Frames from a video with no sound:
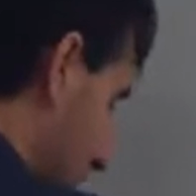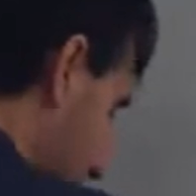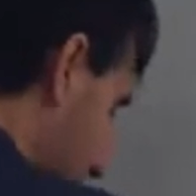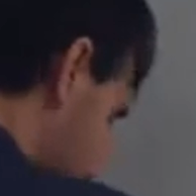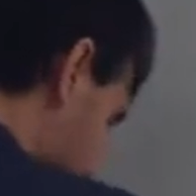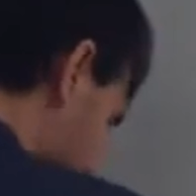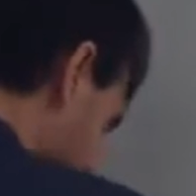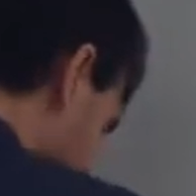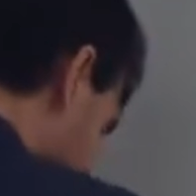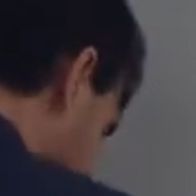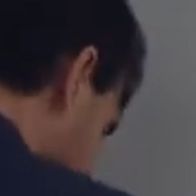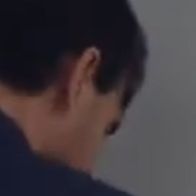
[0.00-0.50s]
is
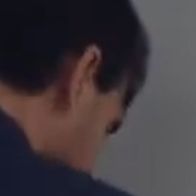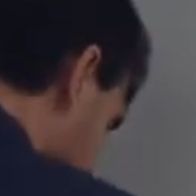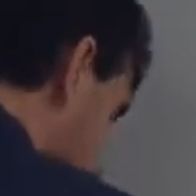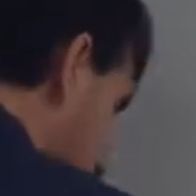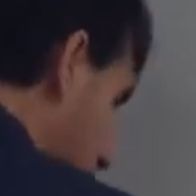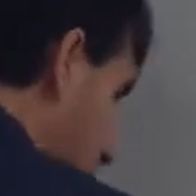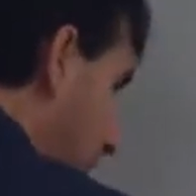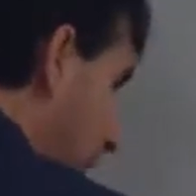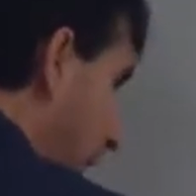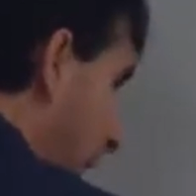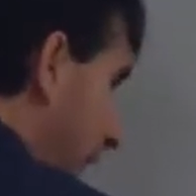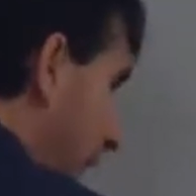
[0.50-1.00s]
part of
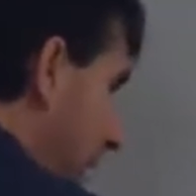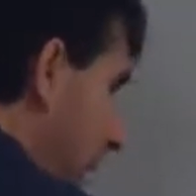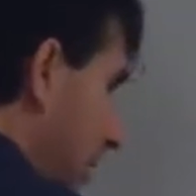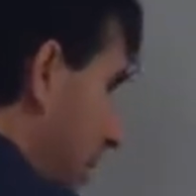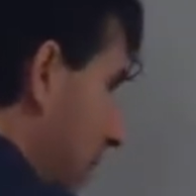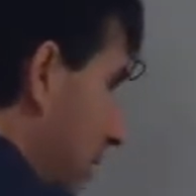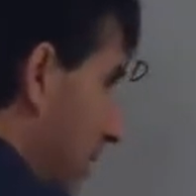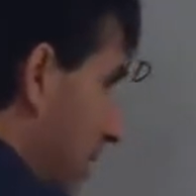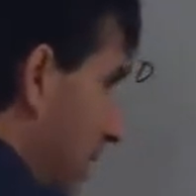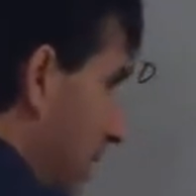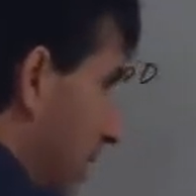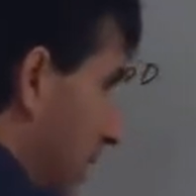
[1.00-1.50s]
my
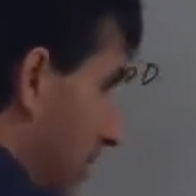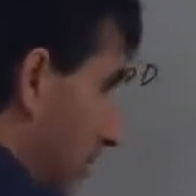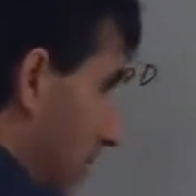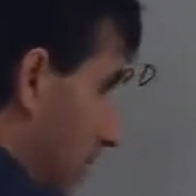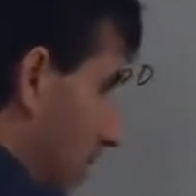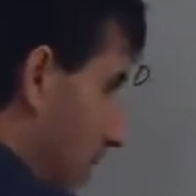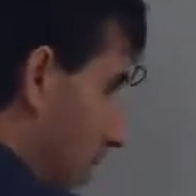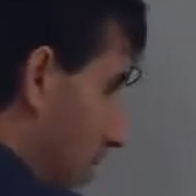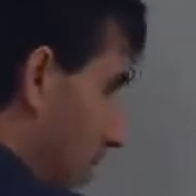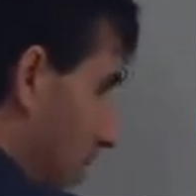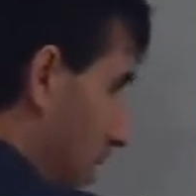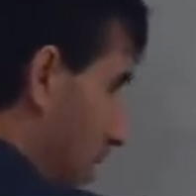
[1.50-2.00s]
pattern.
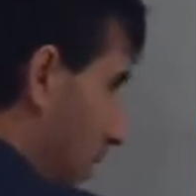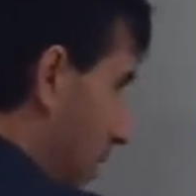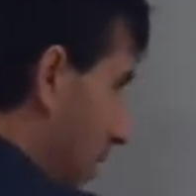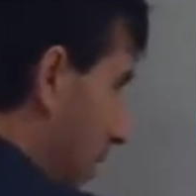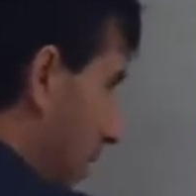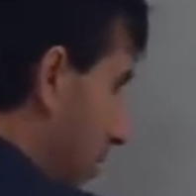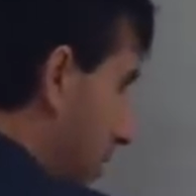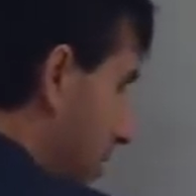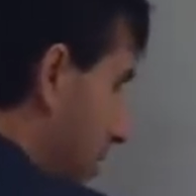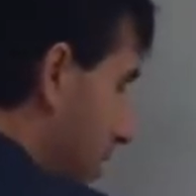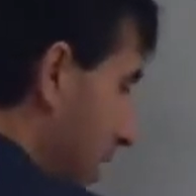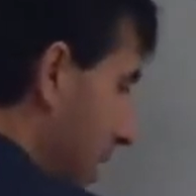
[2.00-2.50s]
All that
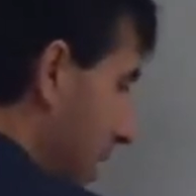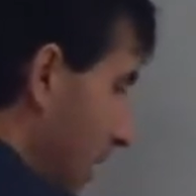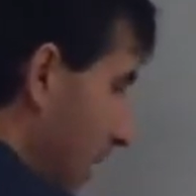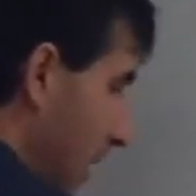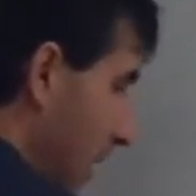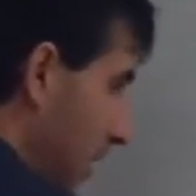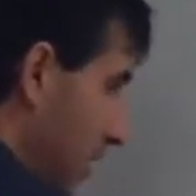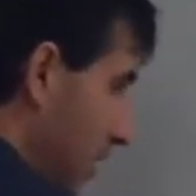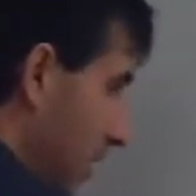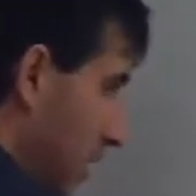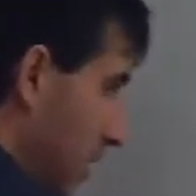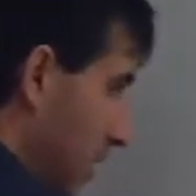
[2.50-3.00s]
I'm
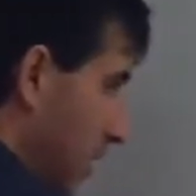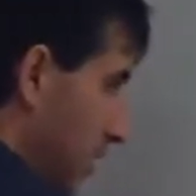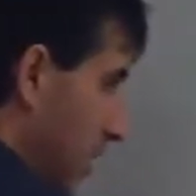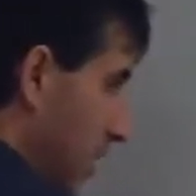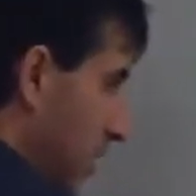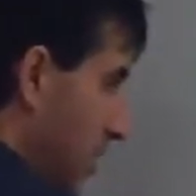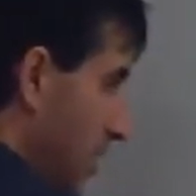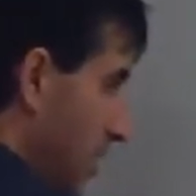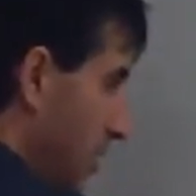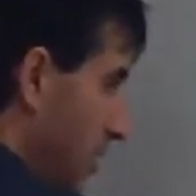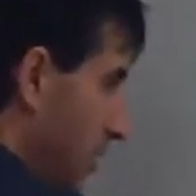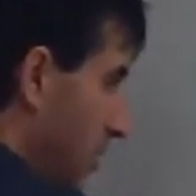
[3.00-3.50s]
saying
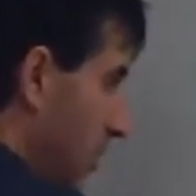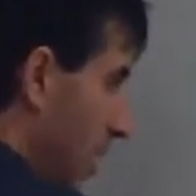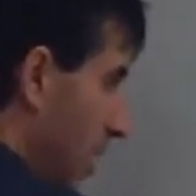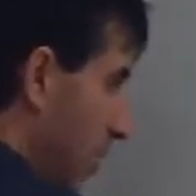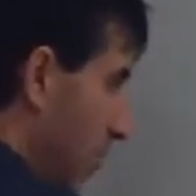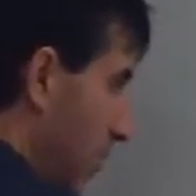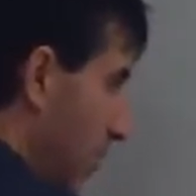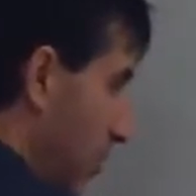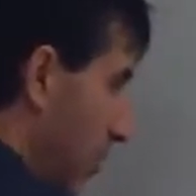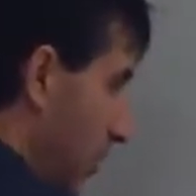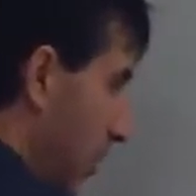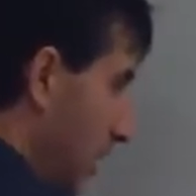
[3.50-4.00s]
is if you have
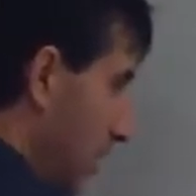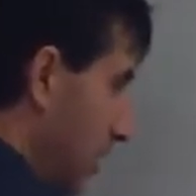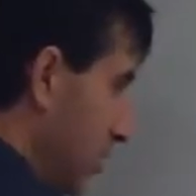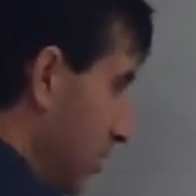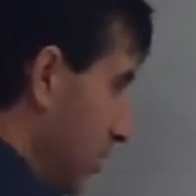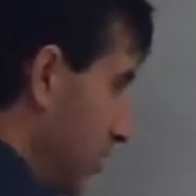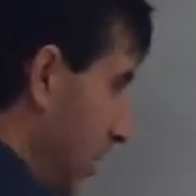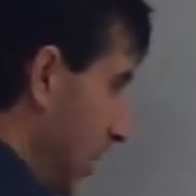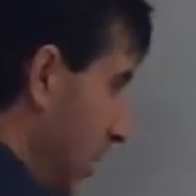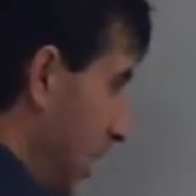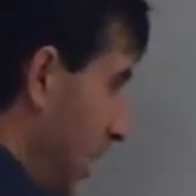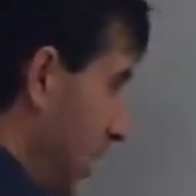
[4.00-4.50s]
a plus
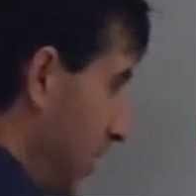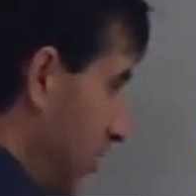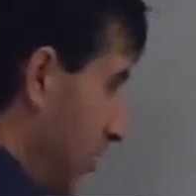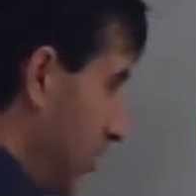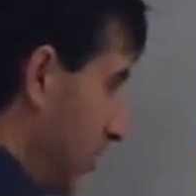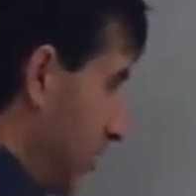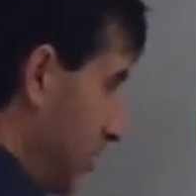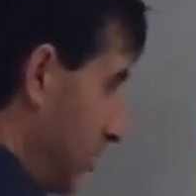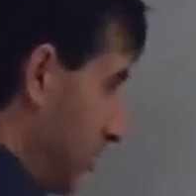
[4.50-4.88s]
5,